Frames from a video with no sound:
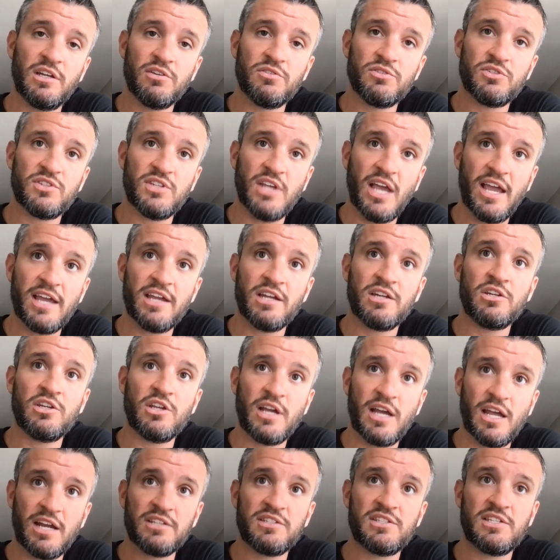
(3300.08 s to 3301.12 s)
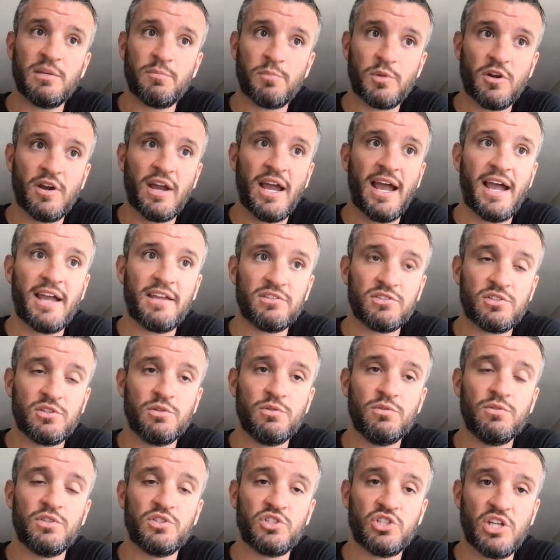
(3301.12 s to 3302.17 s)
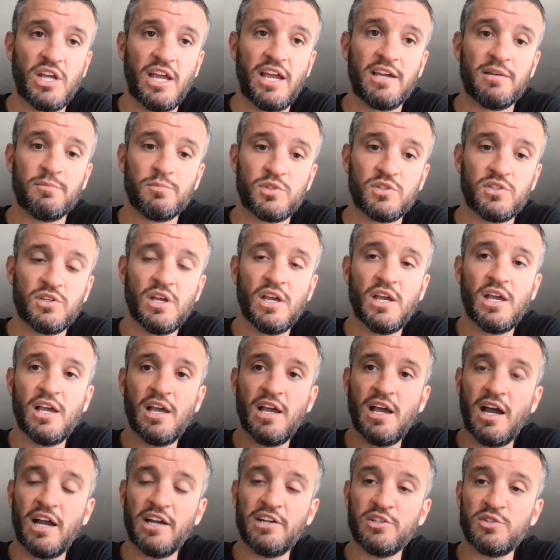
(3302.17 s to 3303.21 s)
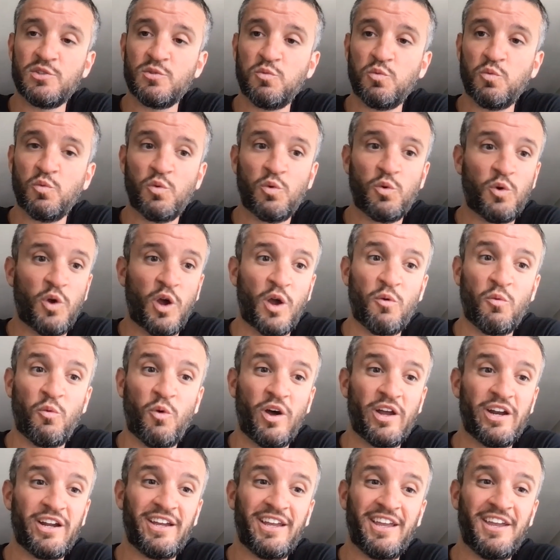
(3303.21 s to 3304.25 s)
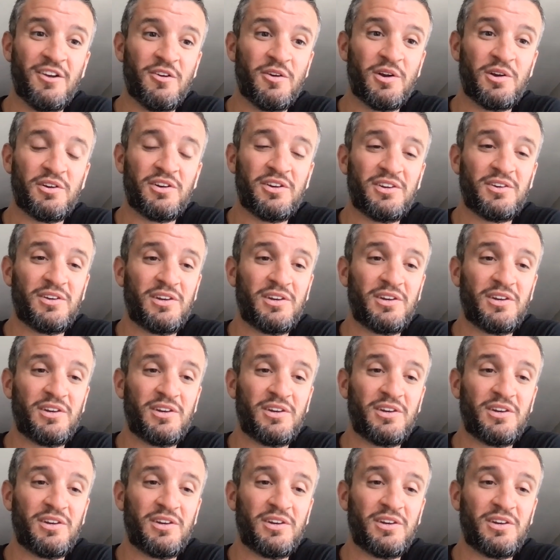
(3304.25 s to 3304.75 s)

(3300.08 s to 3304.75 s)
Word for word: here saying you got to tip your hat to the champs, I just I want to hear it